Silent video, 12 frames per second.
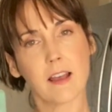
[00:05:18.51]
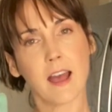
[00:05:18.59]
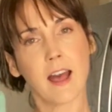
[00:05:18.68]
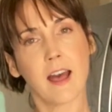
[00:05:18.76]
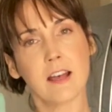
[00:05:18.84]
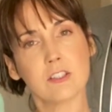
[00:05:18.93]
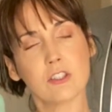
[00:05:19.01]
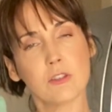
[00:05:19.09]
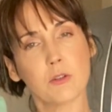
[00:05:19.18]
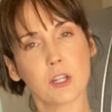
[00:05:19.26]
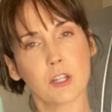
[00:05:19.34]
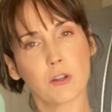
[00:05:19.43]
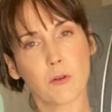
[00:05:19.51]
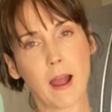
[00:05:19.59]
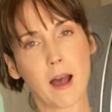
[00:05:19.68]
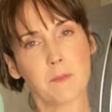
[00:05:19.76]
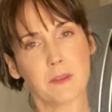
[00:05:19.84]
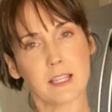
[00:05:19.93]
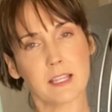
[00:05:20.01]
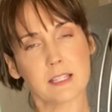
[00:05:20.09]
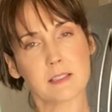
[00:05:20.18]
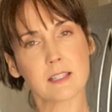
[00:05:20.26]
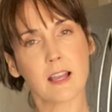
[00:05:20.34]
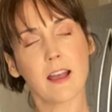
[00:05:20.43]
And you can grab
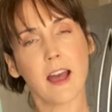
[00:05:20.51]
these,